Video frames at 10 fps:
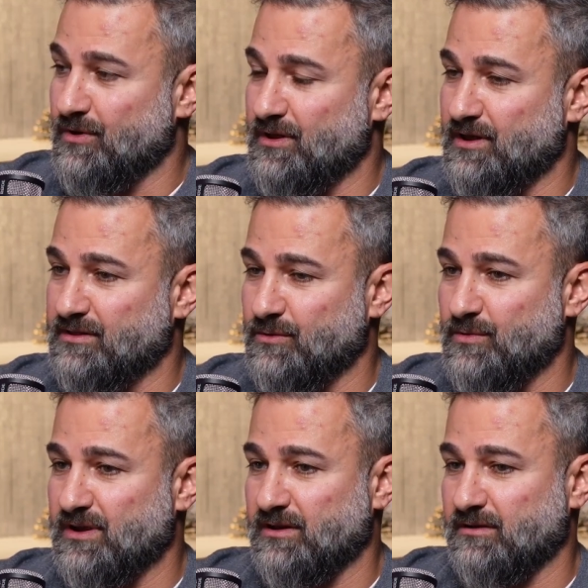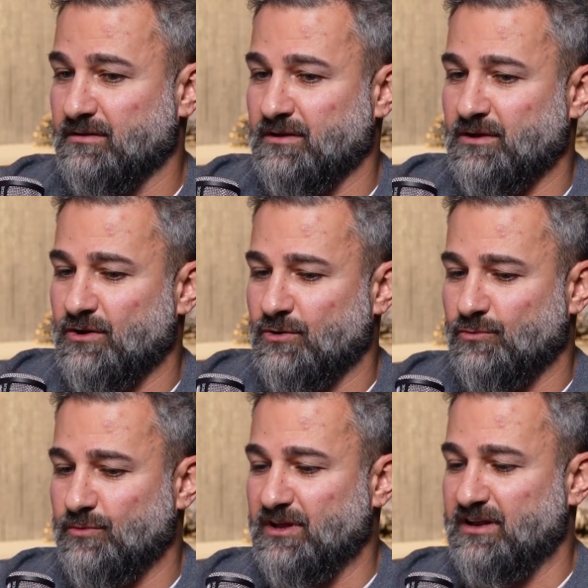I think we can
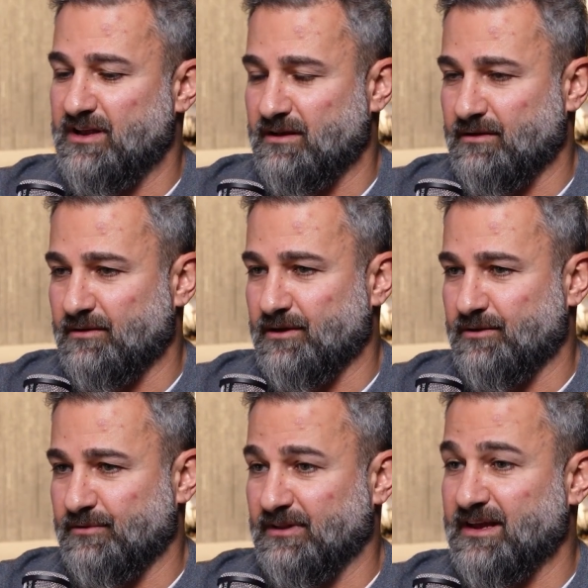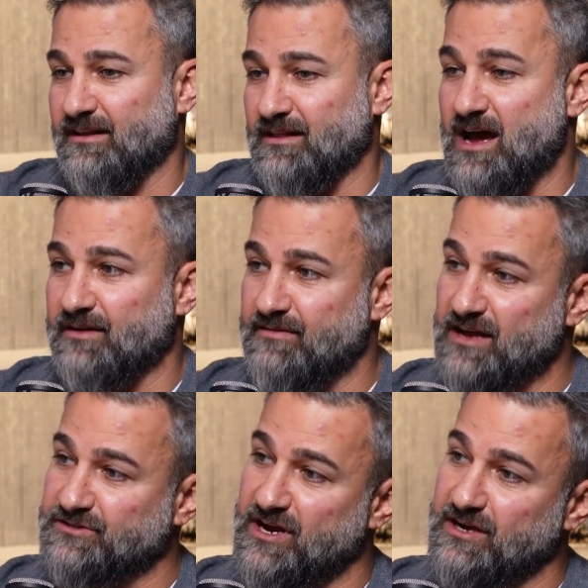really relate a lot of
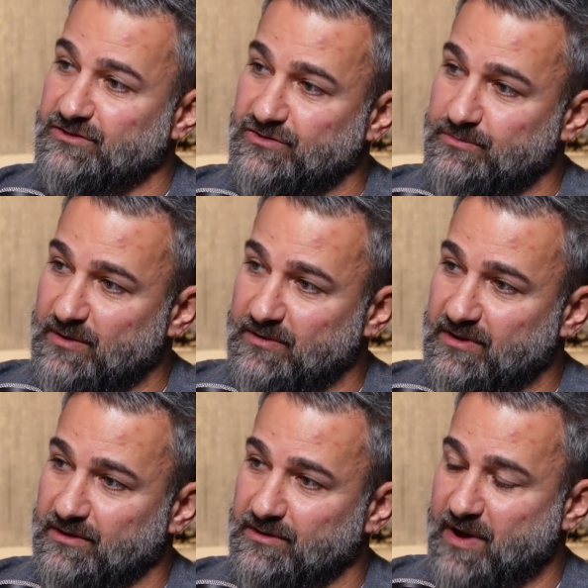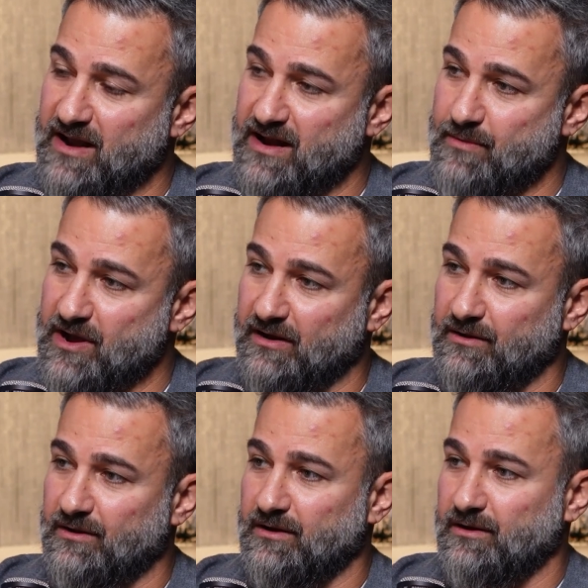that change to maybe the pandemic
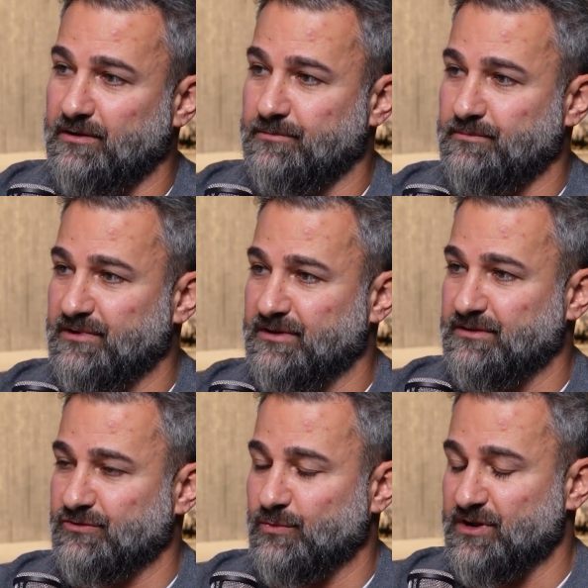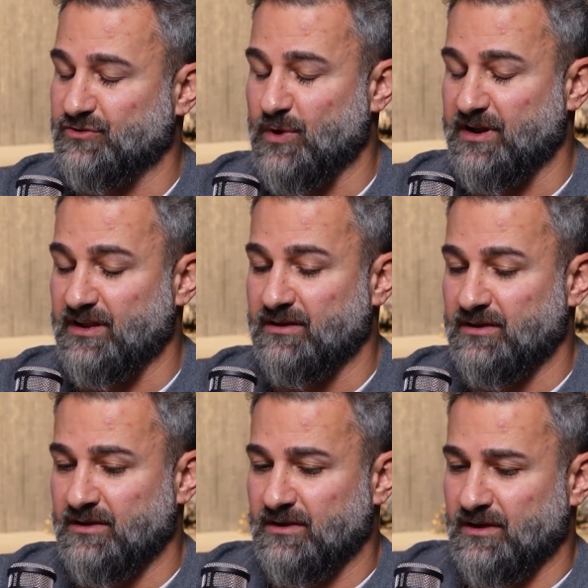in 2020.
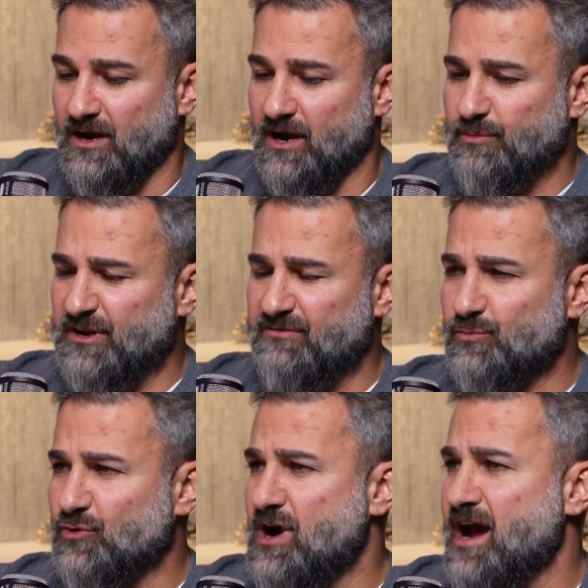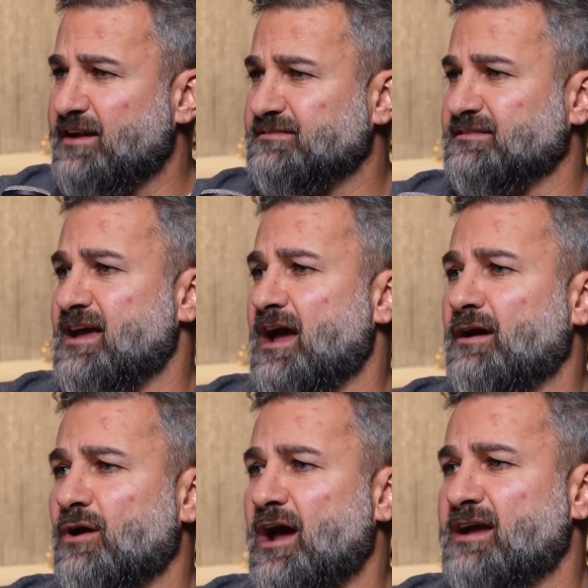But even prior to
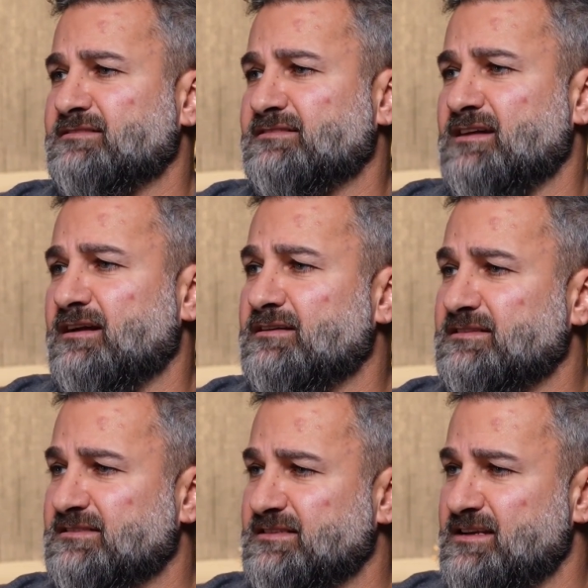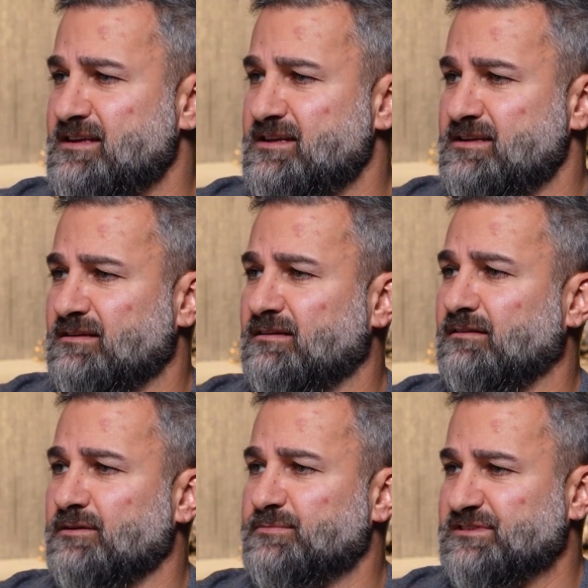that, I had started to see
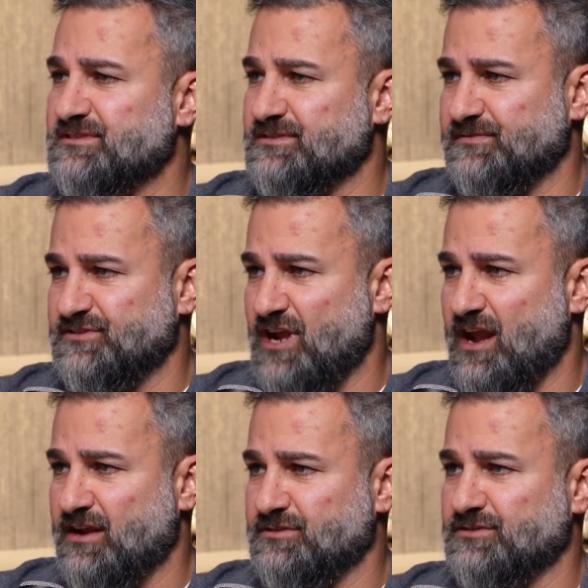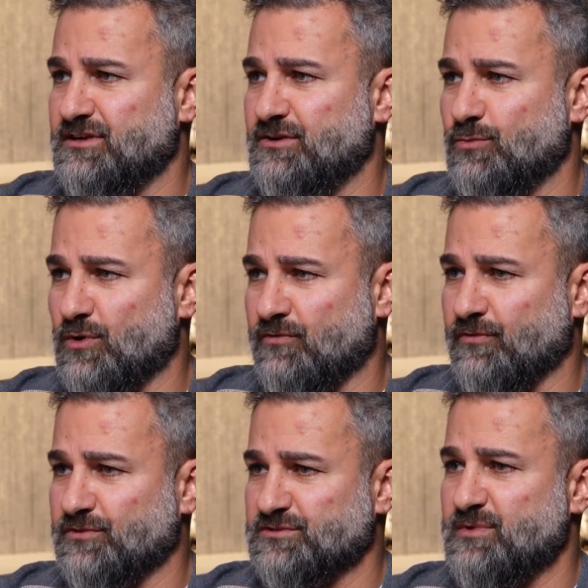glimpses of change in the
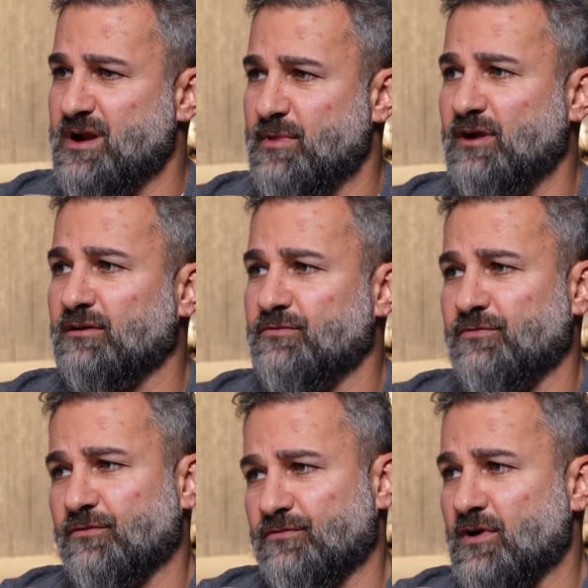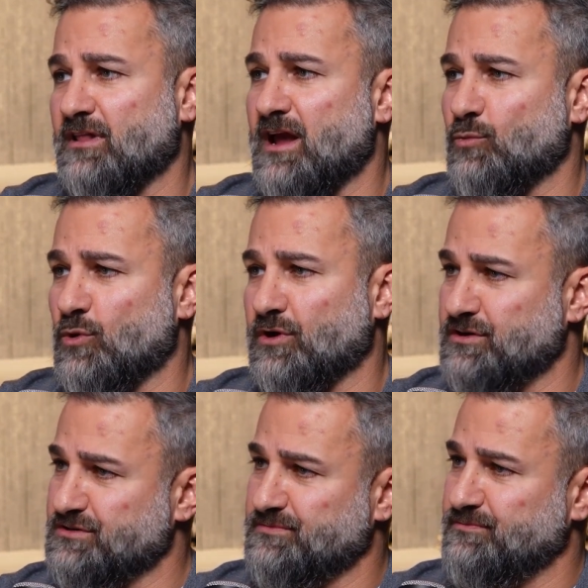workforce, primarily for frontline
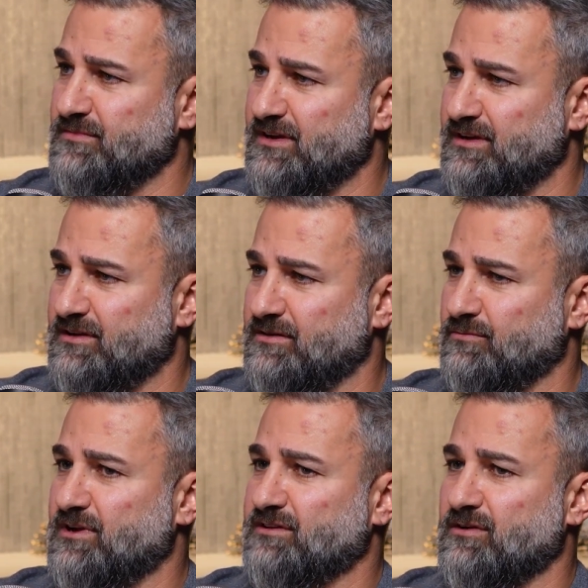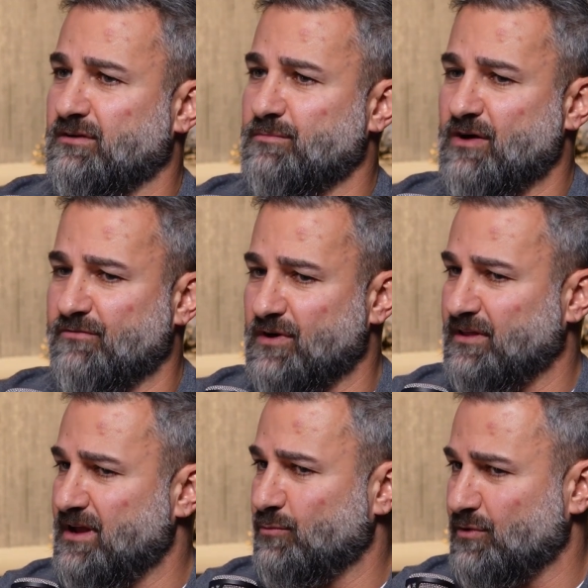workers. And when I talk about
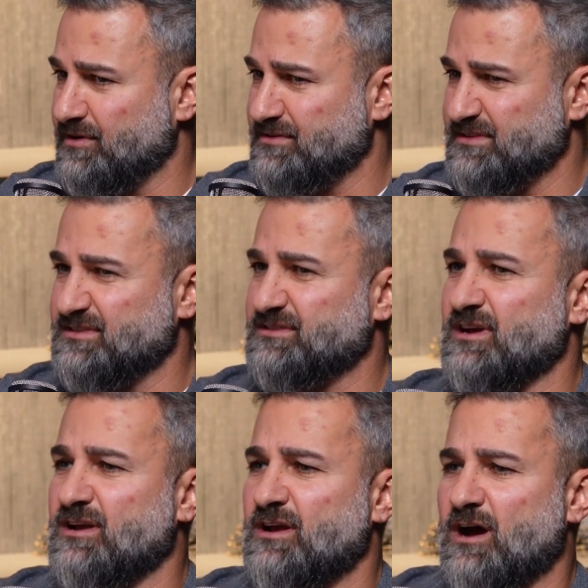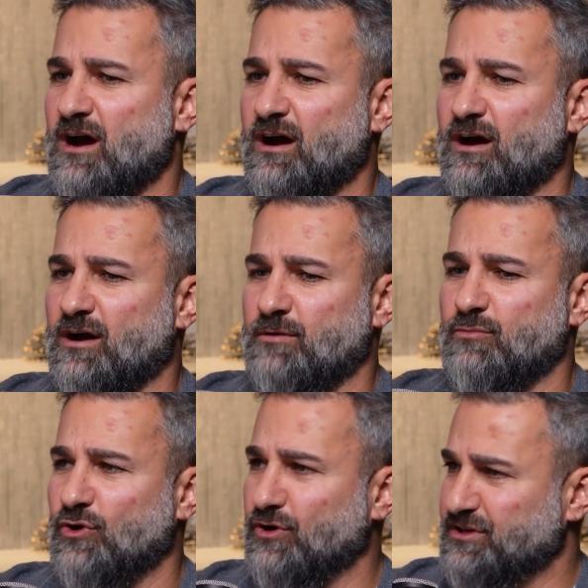frontline workers, this is
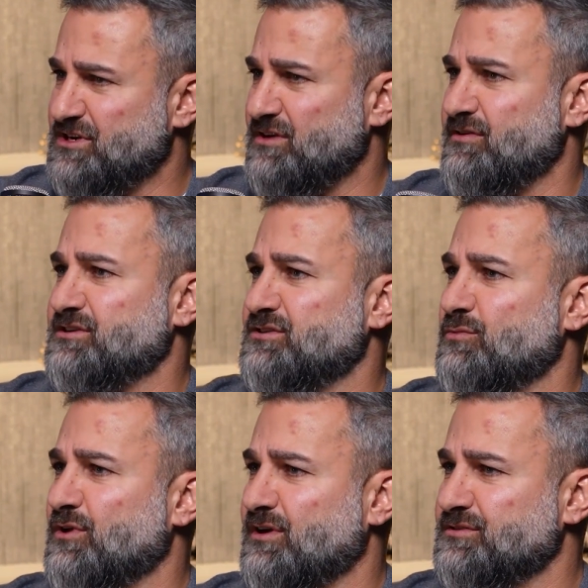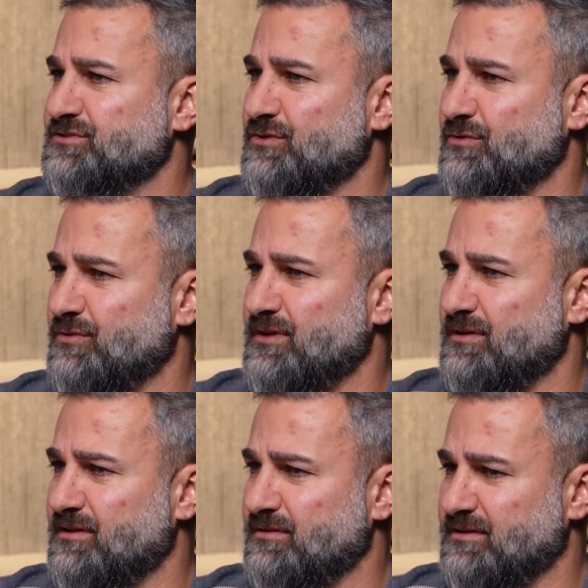early generation workers. So
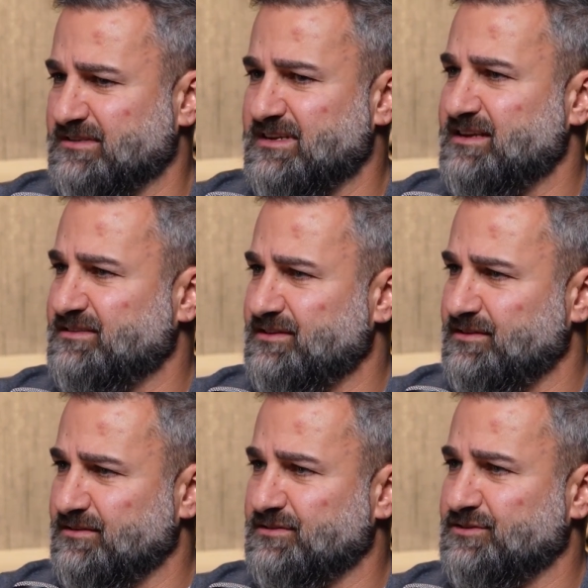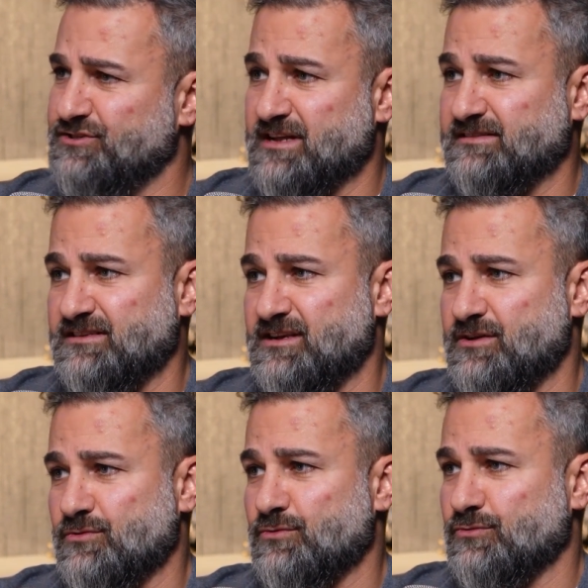in this case here, it's Gen
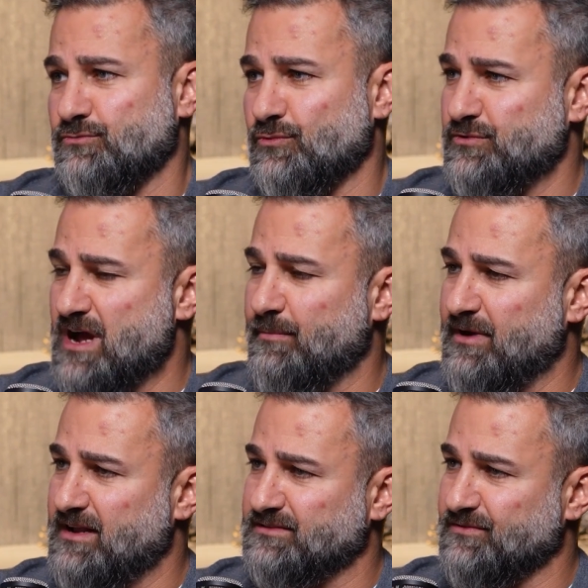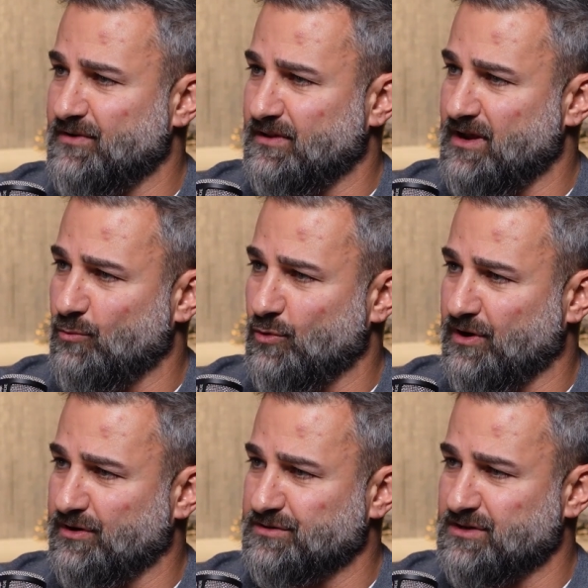Z who dominates the frontline
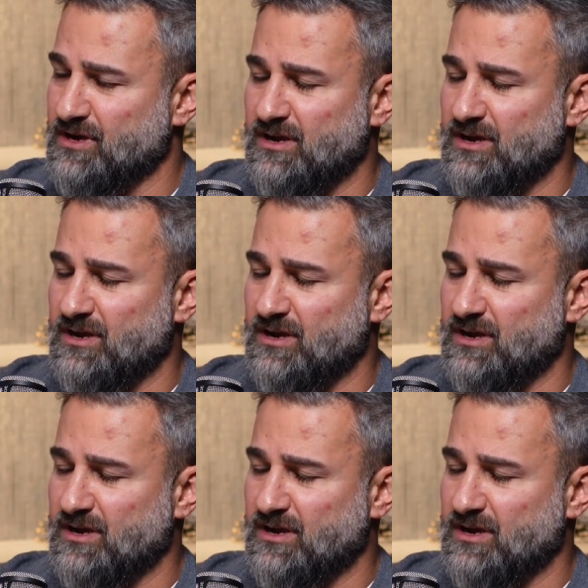workers.